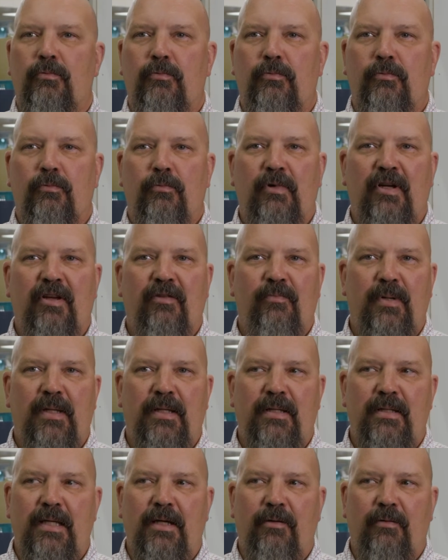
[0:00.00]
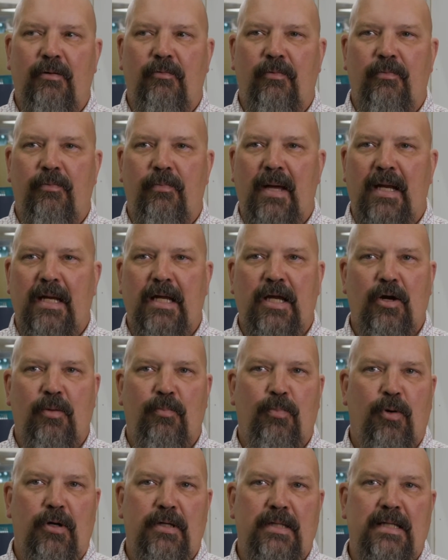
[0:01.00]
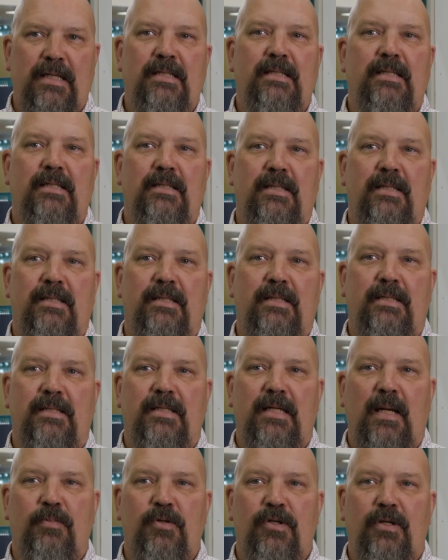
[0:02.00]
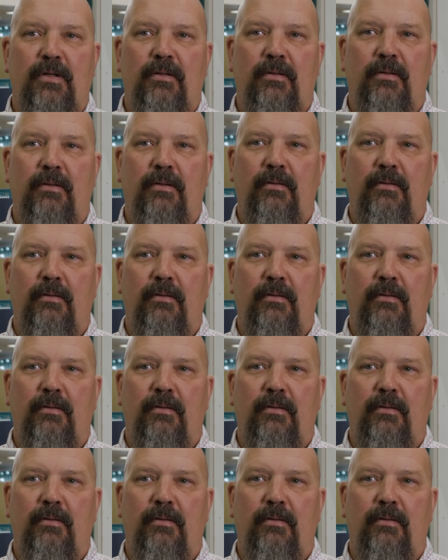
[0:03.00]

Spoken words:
We've been dealing with Medicare Part D since its inception.